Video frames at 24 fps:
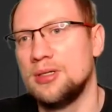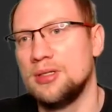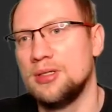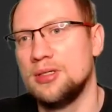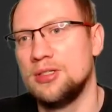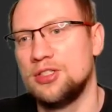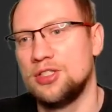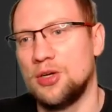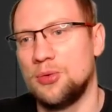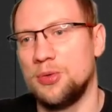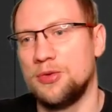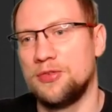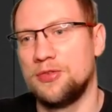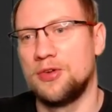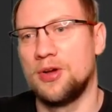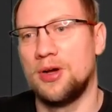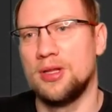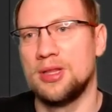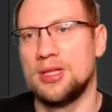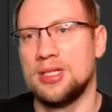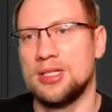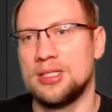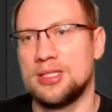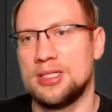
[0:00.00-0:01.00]
So we've
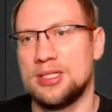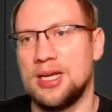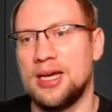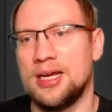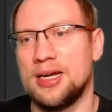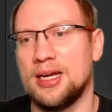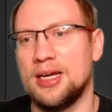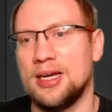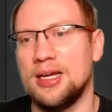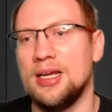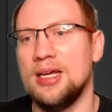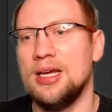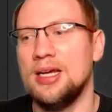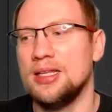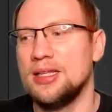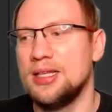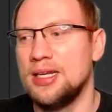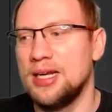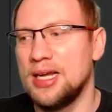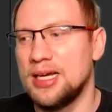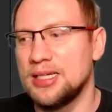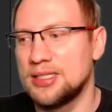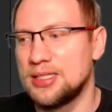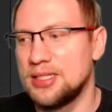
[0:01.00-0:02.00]
got this slider. The
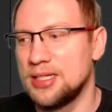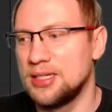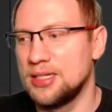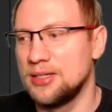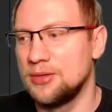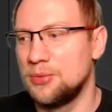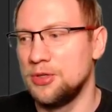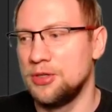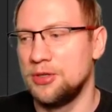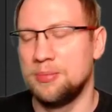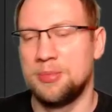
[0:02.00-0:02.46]
last thing,